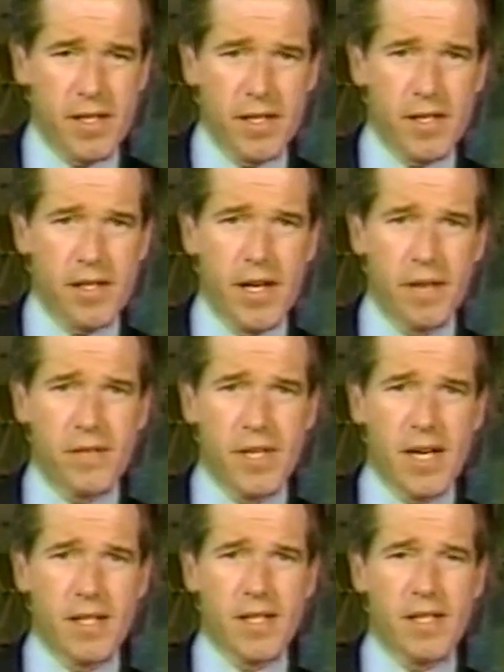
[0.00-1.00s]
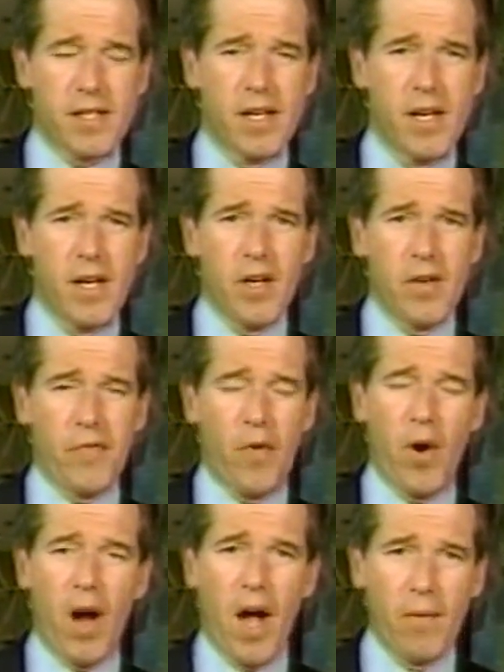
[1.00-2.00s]
The state of Texas,
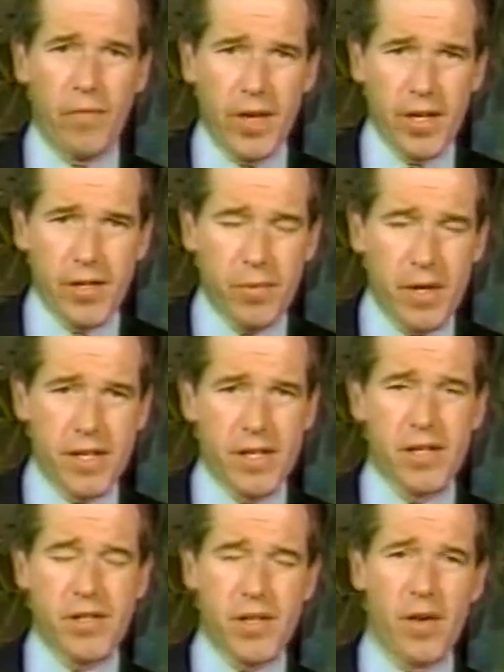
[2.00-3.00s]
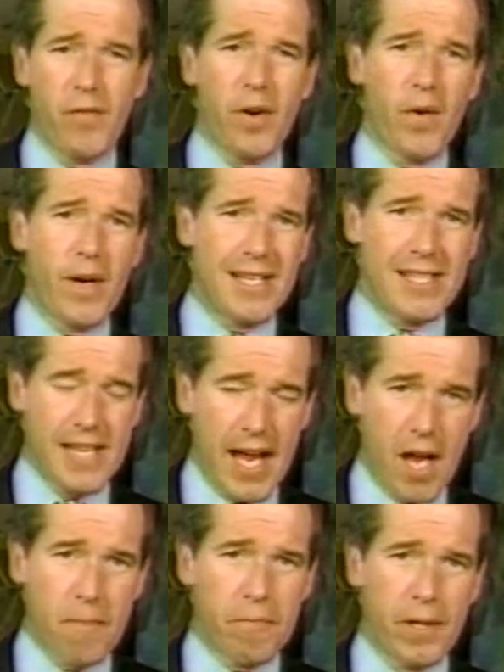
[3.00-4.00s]
for obvious reasons, a very
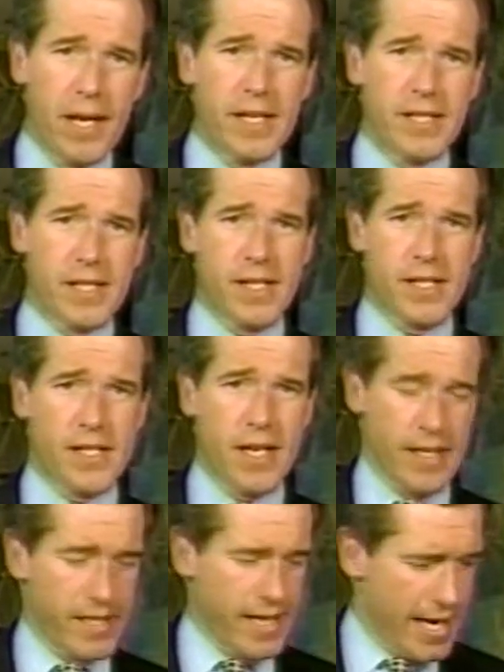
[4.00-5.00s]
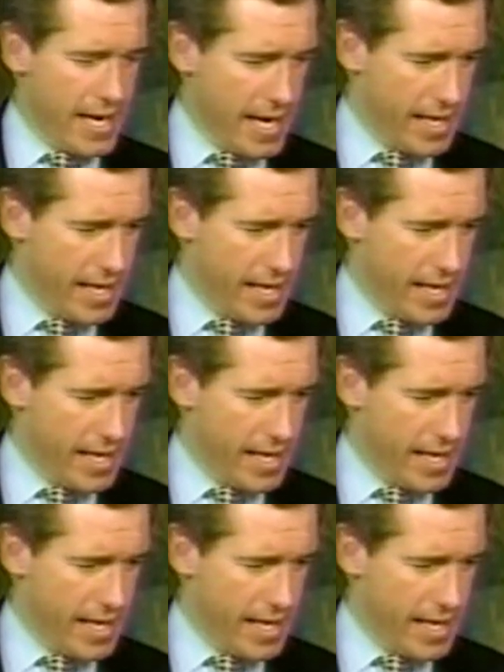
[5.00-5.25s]
sad place this Sunday.